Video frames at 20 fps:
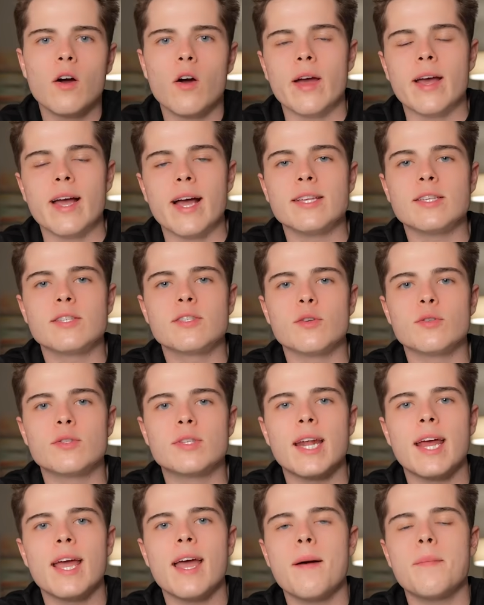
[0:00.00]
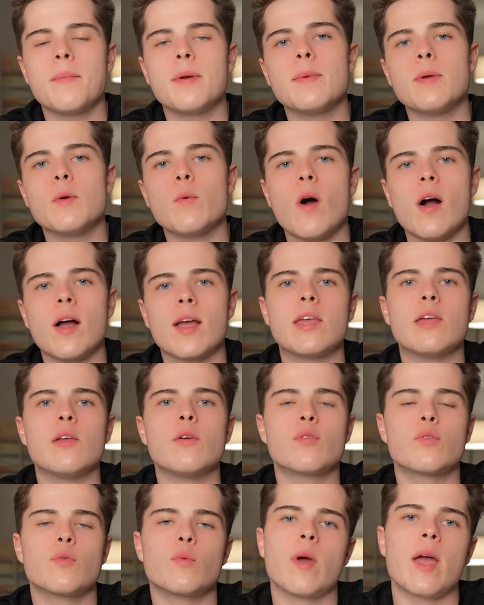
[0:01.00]
All right, guys, so today I'm going to be
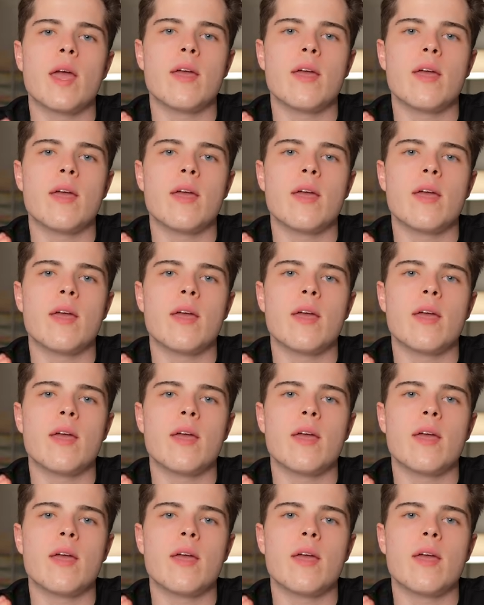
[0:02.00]
walking you through